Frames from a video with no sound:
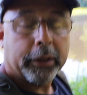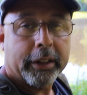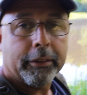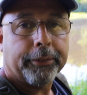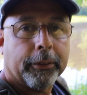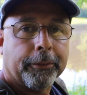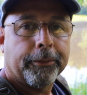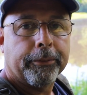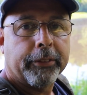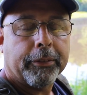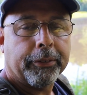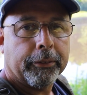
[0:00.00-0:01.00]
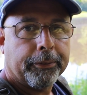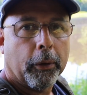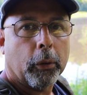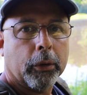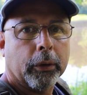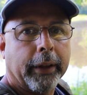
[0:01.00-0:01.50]
with different
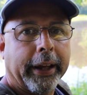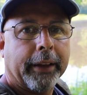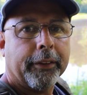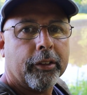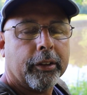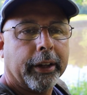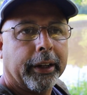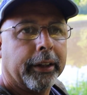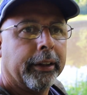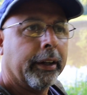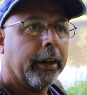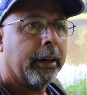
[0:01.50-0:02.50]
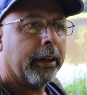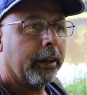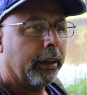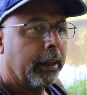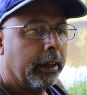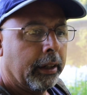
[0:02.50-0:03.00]
focal lengths and
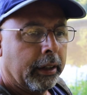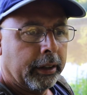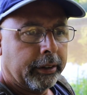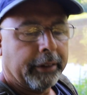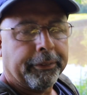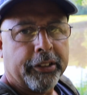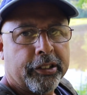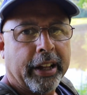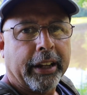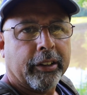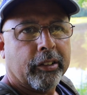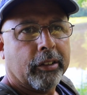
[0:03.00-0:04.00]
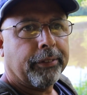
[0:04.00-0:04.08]
different settings.